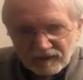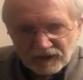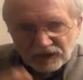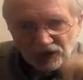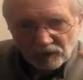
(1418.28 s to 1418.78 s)

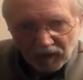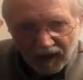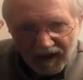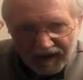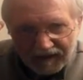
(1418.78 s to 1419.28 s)
in your
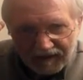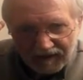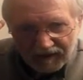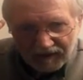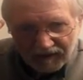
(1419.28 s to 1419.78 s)
mind
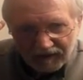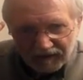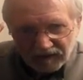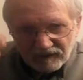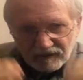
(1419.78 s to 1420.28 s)

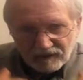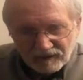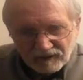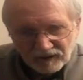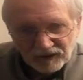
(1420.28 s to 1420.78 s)

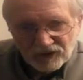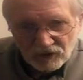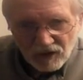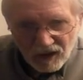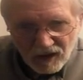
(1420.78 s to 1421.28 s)
and in
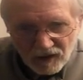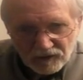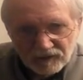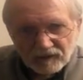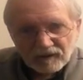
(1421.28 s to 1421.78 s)
your heart,